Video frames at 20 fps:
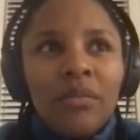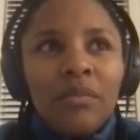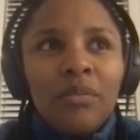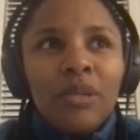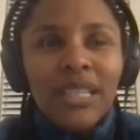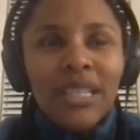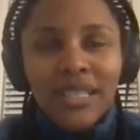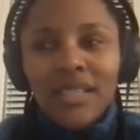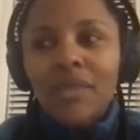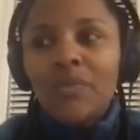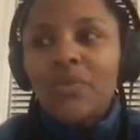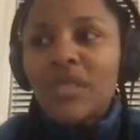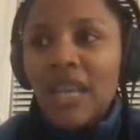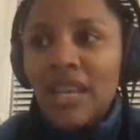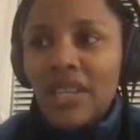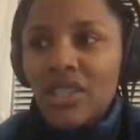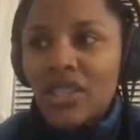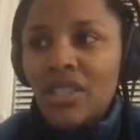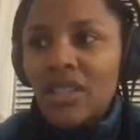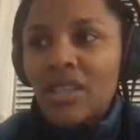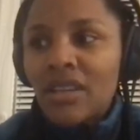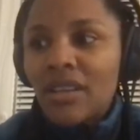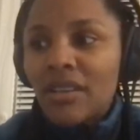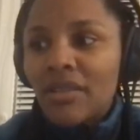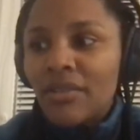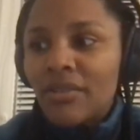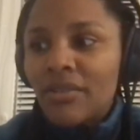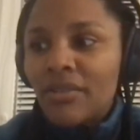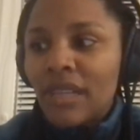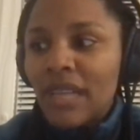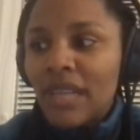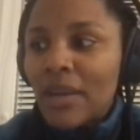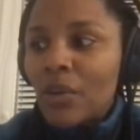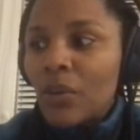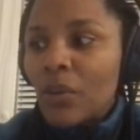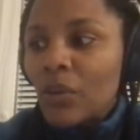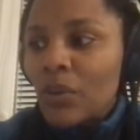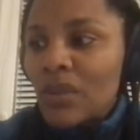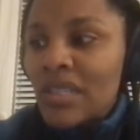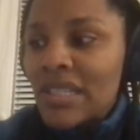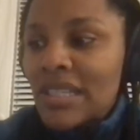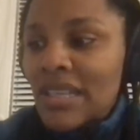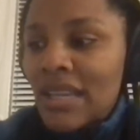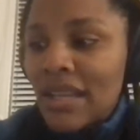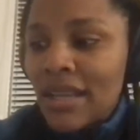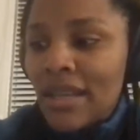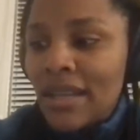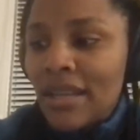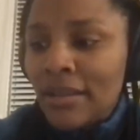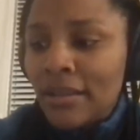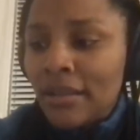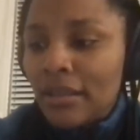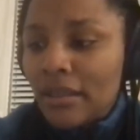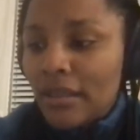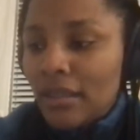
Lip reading: because the obsession of, like we were saying,